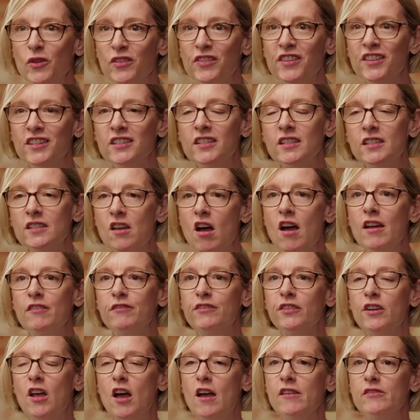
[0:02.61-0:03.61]
with the
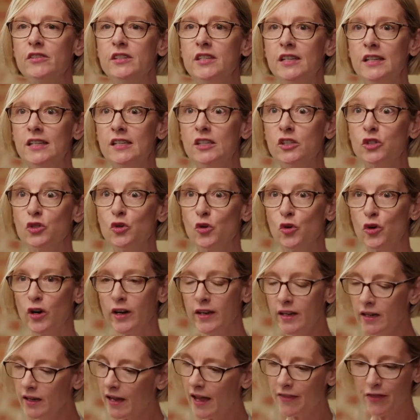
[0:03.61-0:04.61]
Design for Life city
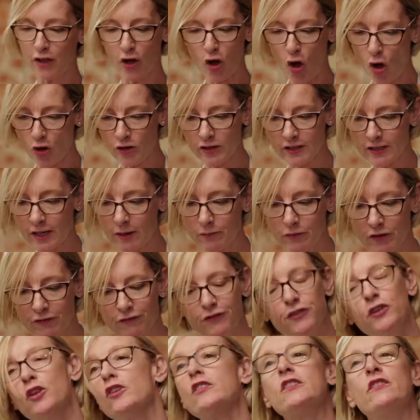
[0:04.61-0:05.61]
story and the concept
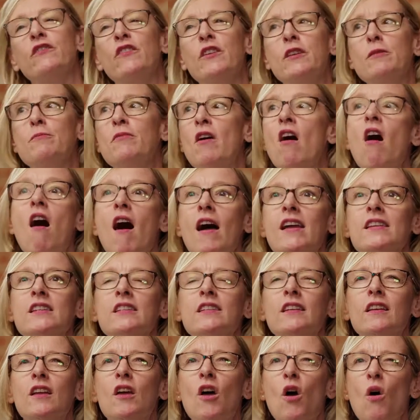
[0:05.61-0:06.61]
and philosophy behind
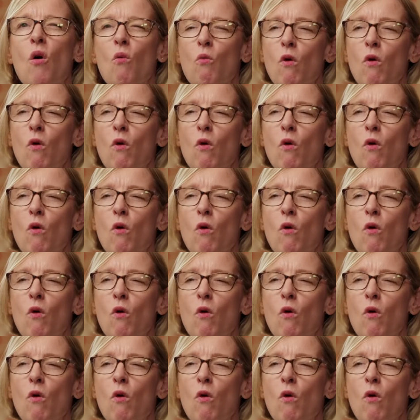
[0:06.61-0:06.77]
it,